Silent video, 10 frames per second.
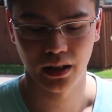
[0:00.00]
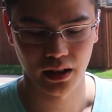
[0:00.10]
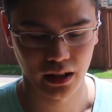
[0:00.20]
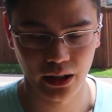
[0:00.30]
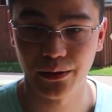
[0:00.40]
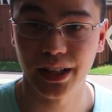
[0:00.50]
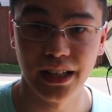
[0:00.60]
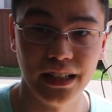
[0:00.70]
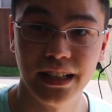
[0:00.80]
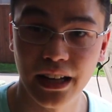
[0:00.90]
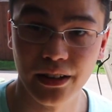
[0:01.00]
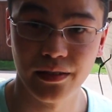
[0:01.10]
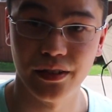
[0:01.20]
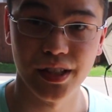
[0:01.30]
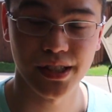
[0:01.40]
I don't think I need Kelly
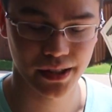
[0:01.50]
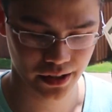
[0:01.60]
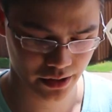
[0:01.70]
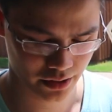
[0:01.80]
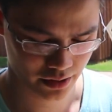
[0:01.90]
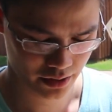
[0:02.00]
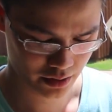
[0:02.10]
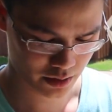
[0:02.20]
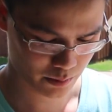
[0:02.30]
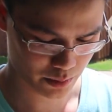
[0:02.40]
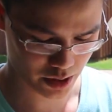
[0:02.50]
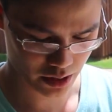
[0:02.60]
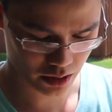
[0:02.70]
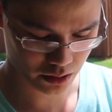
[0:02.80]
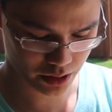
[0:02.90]
for this,
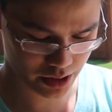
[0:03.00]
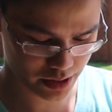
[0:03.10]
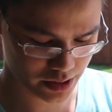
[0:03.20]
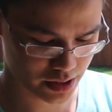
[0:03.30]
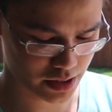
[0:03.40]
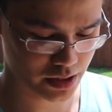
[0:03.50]
but all it is